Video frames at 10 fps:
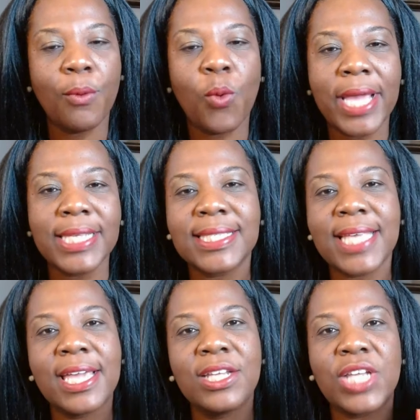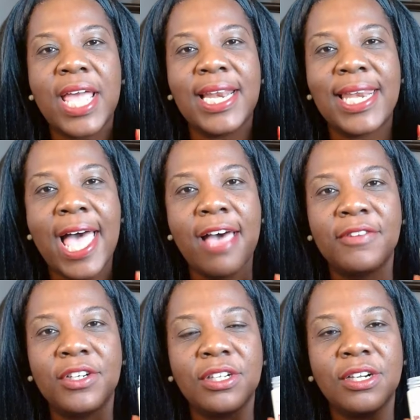white sage and
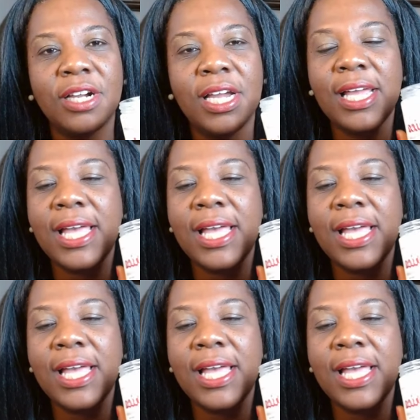lavender.